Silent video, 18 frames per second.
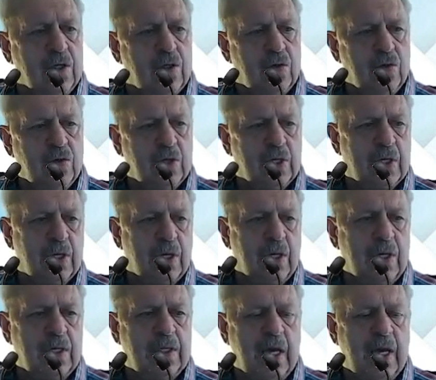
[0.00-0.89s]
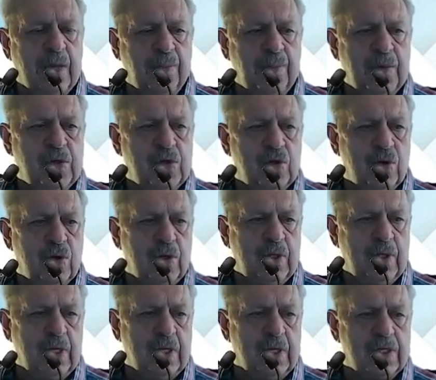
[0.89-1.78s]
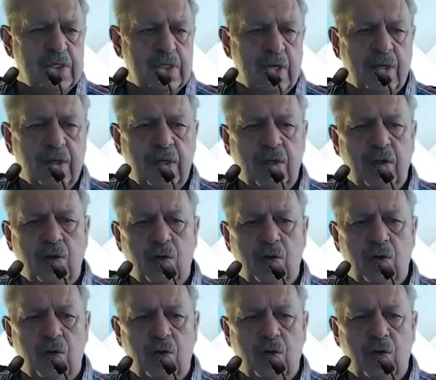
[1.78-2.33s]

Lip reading: to the client at maturity and has nothing